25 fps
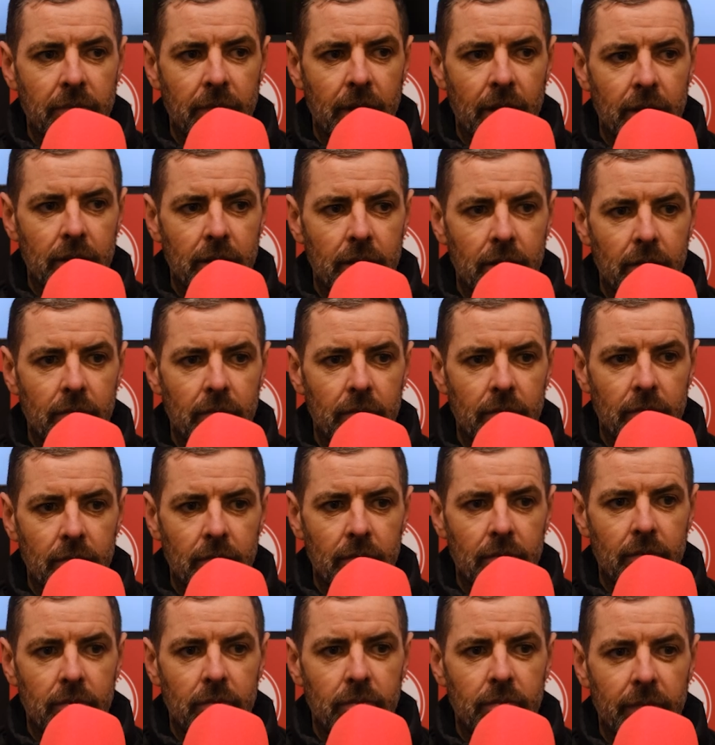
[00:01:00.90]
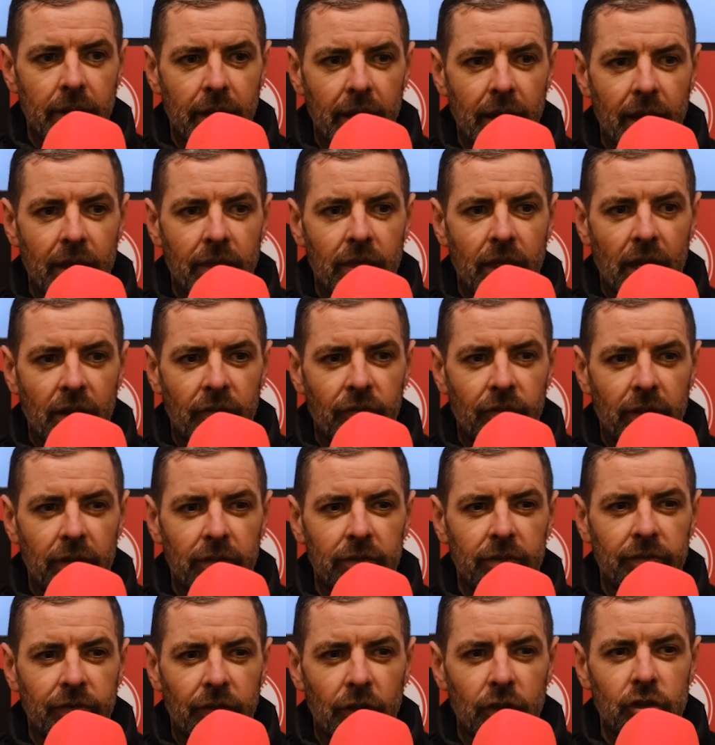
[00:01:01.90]
that I think for
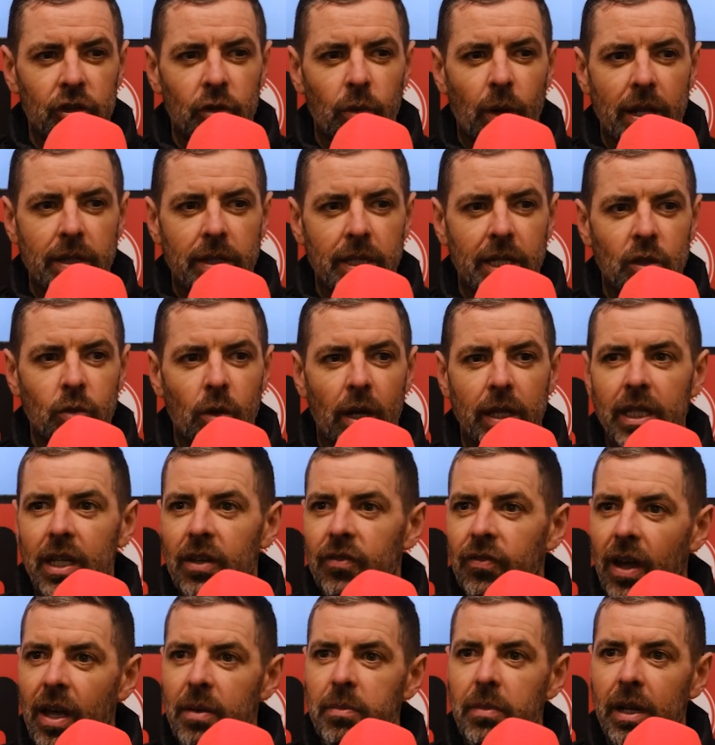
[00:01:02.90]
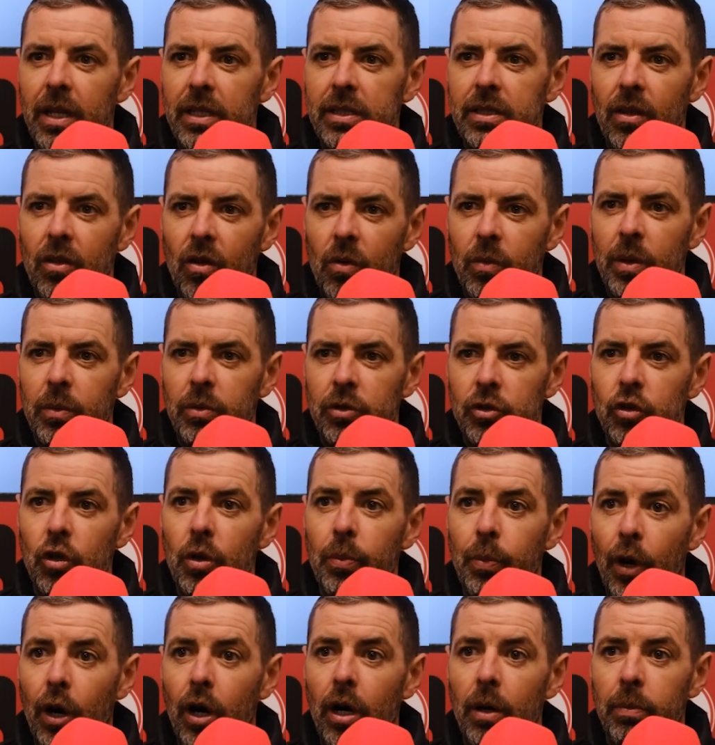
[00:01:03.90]
first 20-25 minutes I thought we were
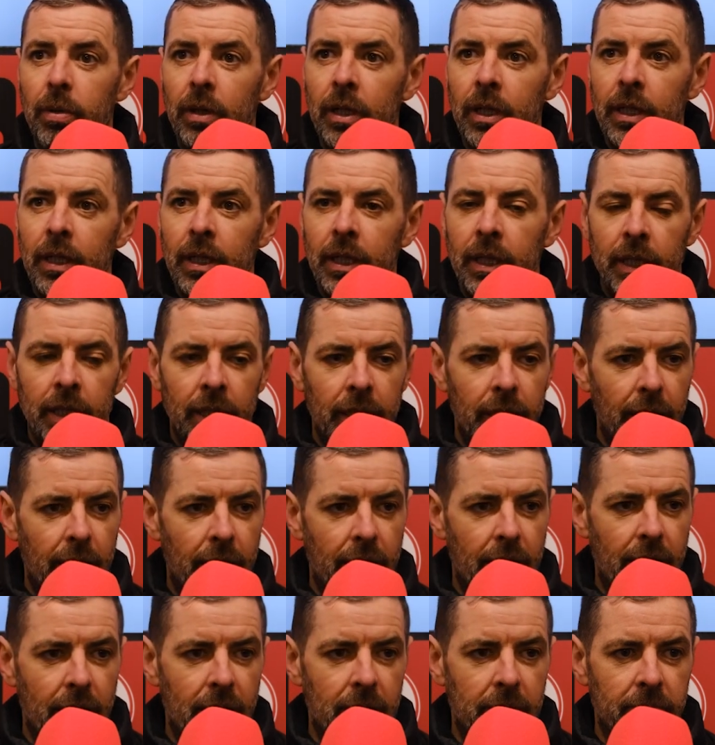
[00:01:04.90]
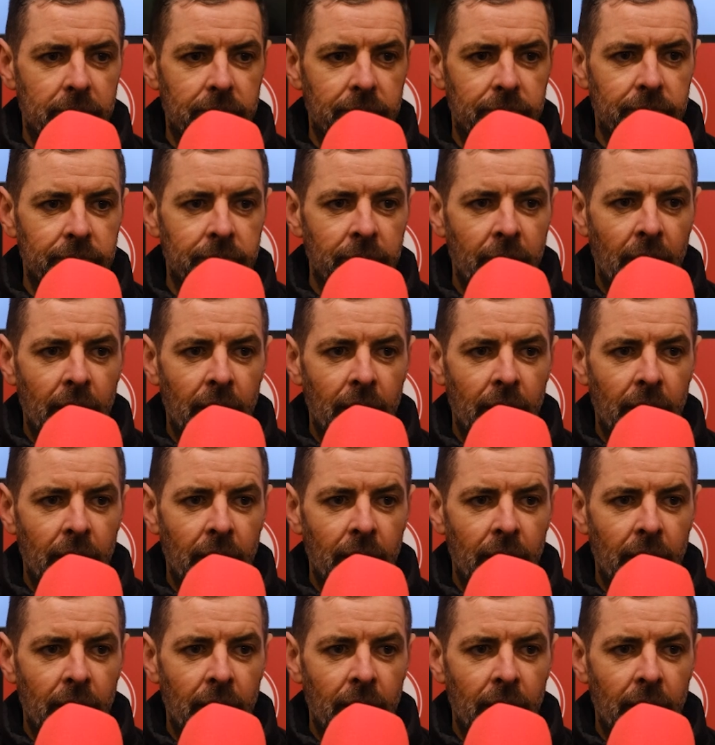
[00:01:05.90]
superb, and